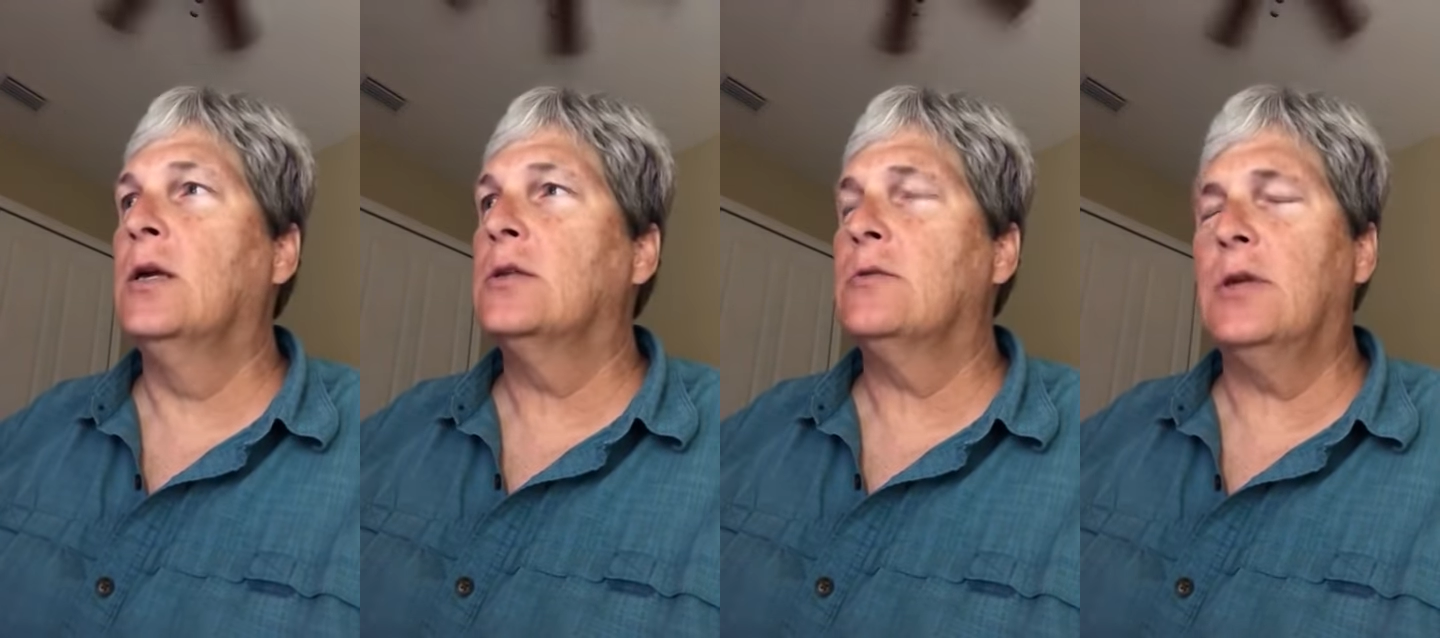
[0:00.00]

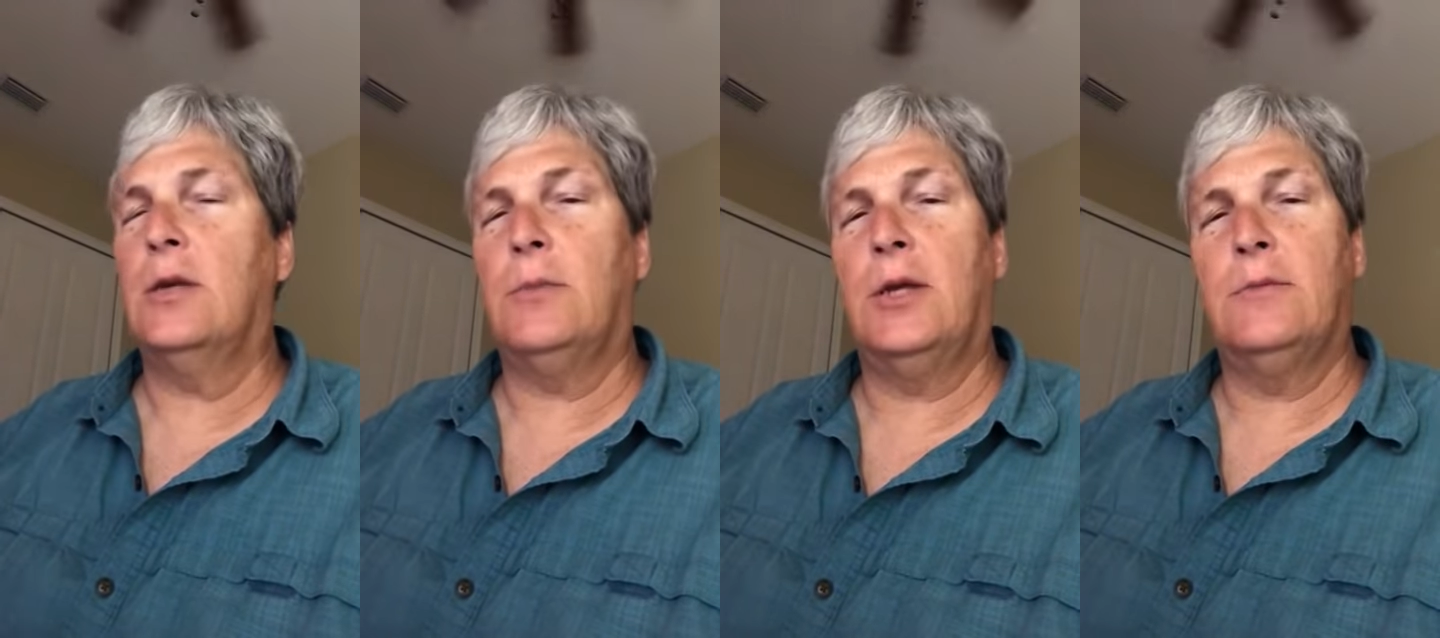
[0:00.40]
So
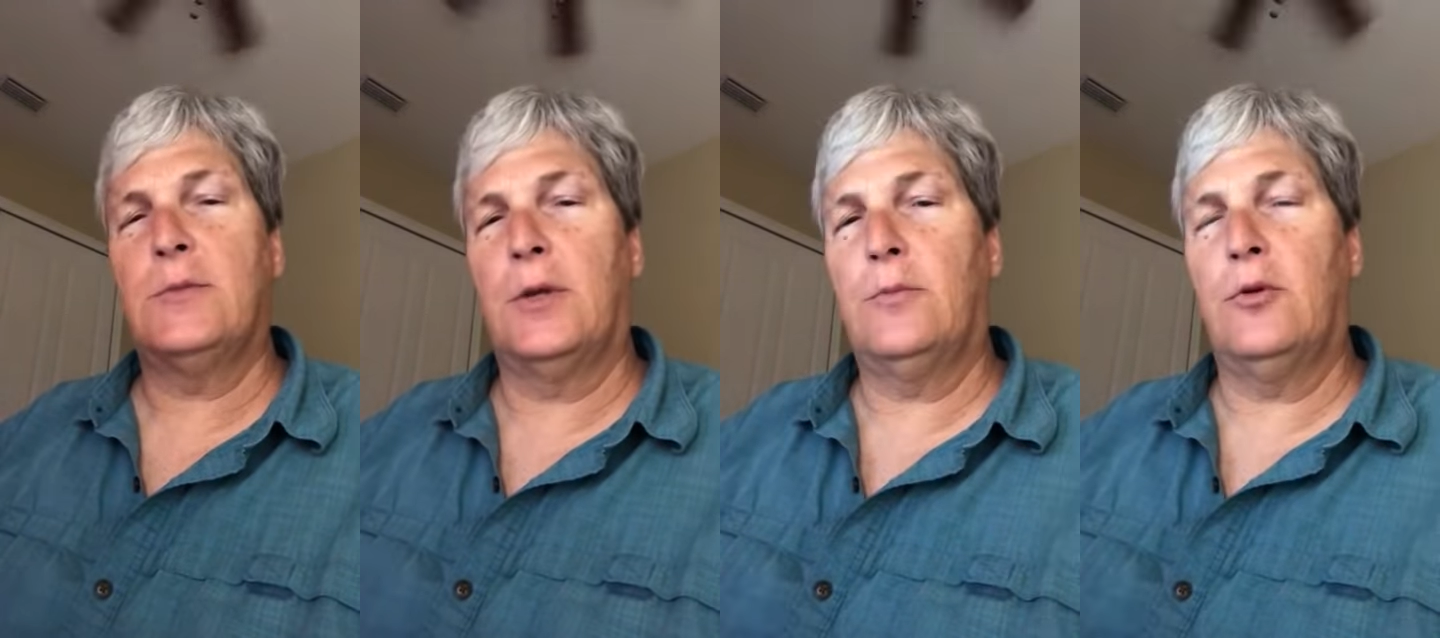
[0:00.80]
again, my name
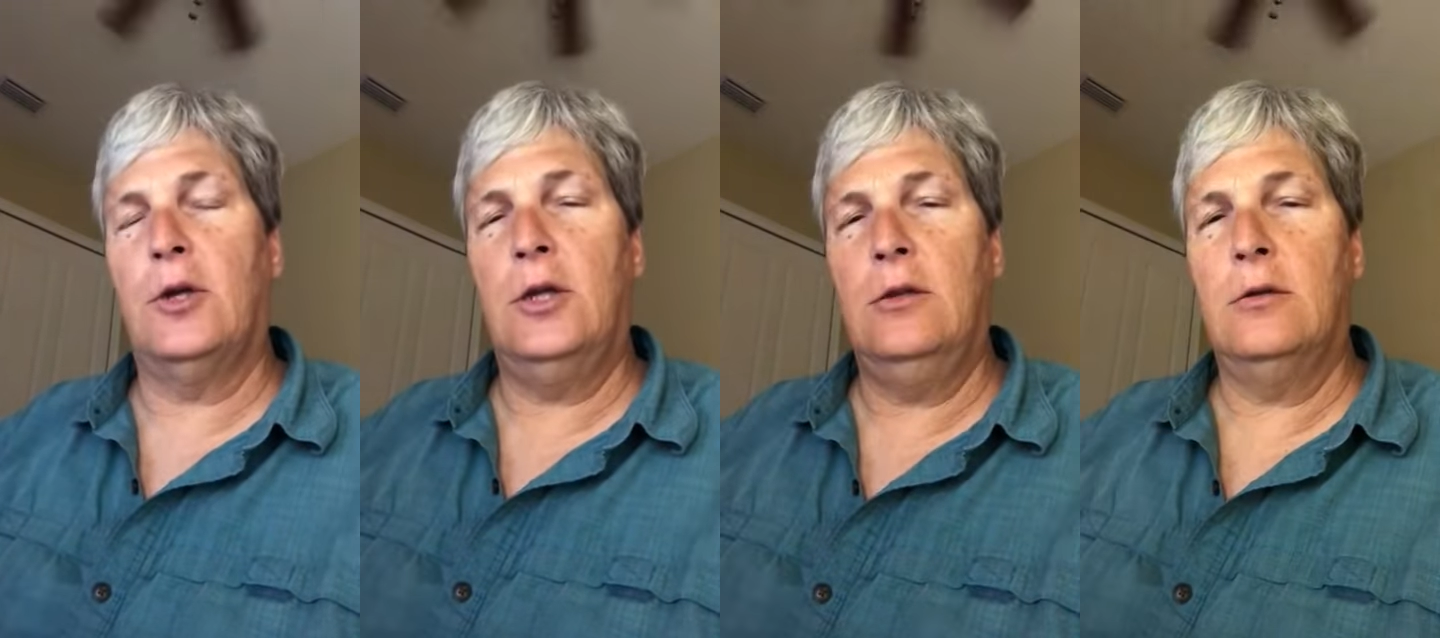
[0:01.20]
is Mike
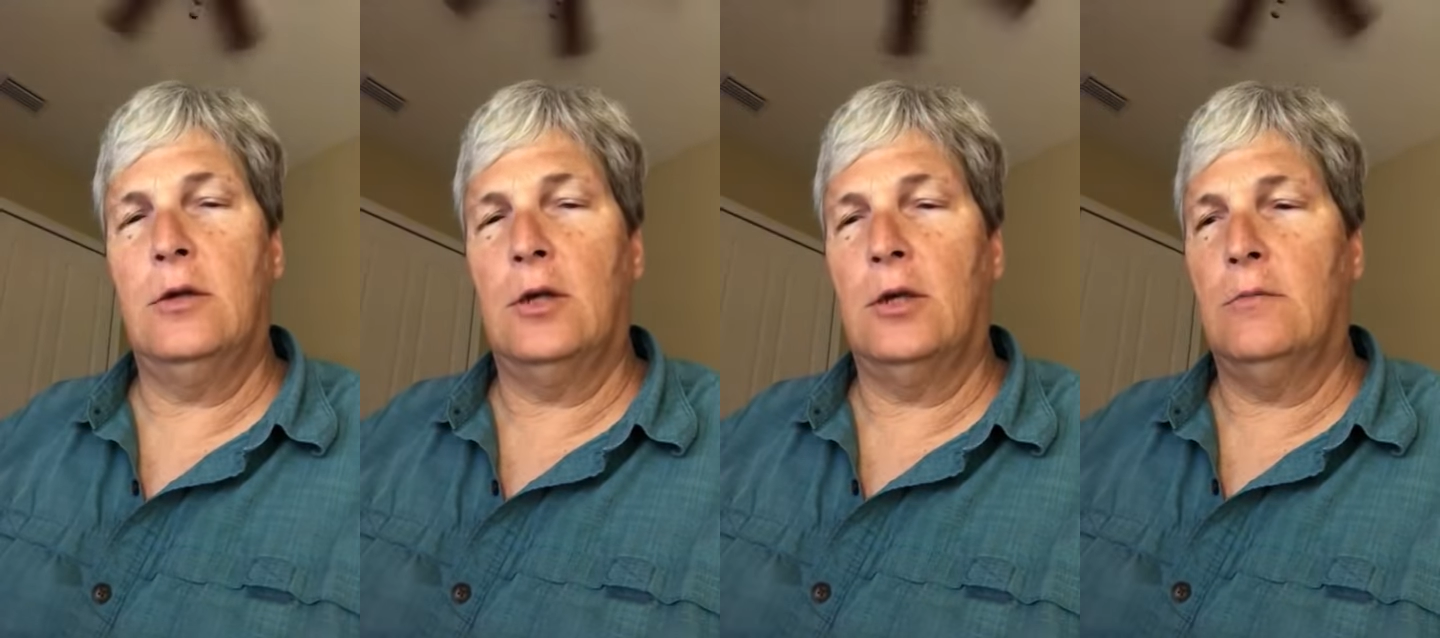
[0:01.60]
Brady.
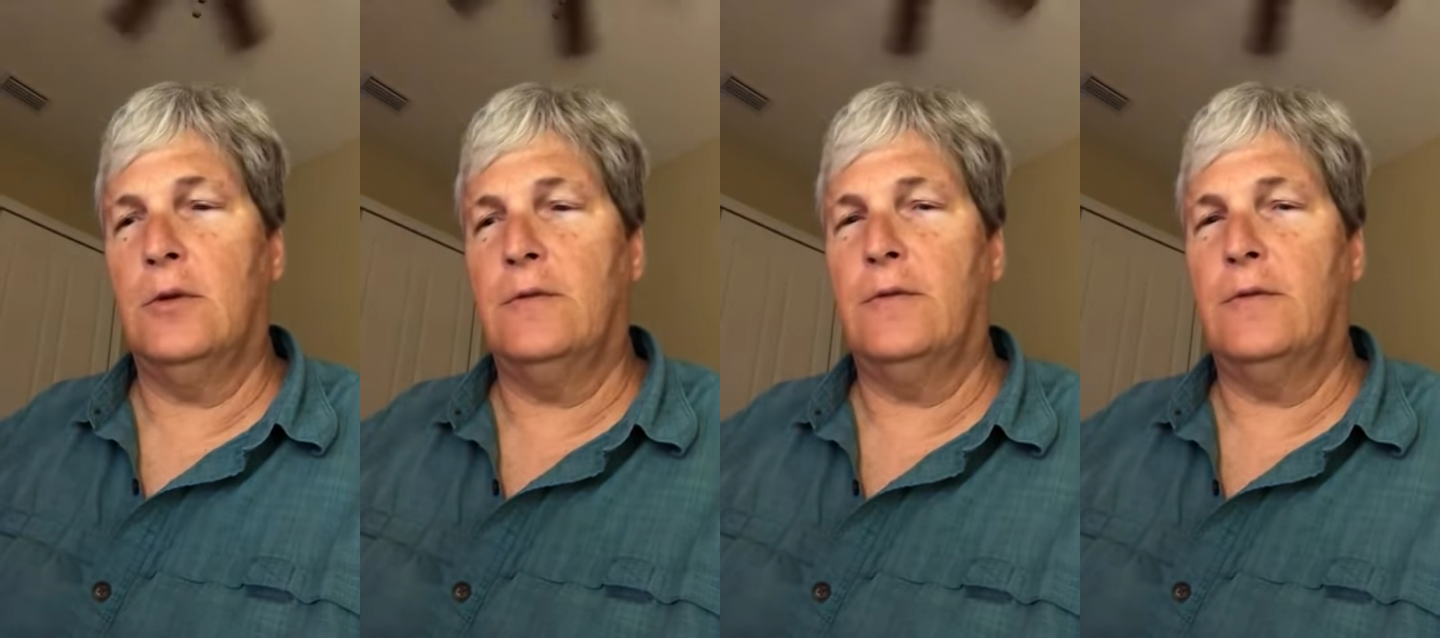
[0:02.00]
I'm